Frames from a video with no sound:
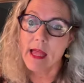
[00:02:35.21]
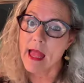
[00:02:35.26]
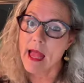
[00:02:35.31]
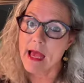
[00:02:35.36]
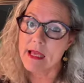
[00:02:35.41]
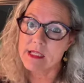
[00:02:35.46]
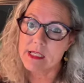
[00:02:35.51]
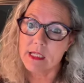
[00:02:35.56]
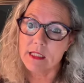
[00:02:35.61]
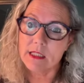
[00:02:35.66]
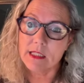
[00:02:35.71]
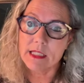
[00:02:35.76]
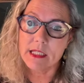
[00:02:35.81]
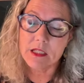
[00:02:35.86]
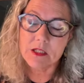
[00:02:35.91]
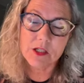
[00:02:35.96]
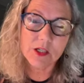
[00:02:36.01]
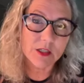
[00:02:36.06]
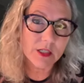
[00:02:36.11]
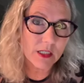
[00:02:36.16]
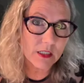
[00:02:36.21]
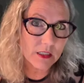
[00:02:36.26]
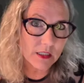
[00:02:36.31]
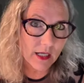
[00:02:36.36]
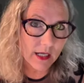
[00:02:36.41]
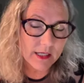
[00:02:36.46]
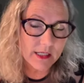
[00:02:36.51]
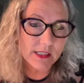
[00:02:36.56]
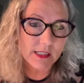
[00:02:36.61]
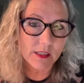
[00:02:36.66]
has a link to the
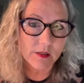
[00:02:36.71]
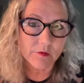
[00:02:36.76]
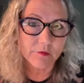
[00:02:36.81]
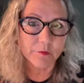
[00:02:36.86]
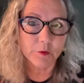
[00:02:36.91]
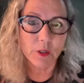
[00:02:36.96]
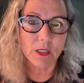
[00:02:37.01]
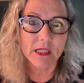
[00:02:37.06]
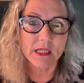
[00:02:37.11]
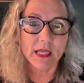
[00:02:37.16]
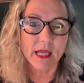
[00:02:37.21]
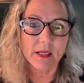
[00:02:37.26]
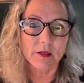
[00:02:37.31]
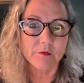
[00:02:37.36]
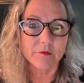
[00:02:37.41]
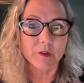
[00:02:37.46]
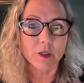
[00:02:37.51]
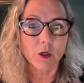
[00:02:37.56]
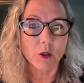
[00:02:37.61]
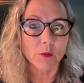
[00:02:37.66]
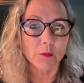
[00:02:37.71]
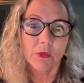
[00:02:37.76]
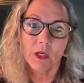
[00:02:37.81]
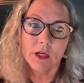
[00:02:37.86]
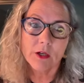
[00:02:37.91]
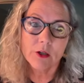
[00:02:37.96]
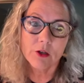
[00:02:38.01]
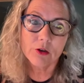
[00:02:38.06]
1948 film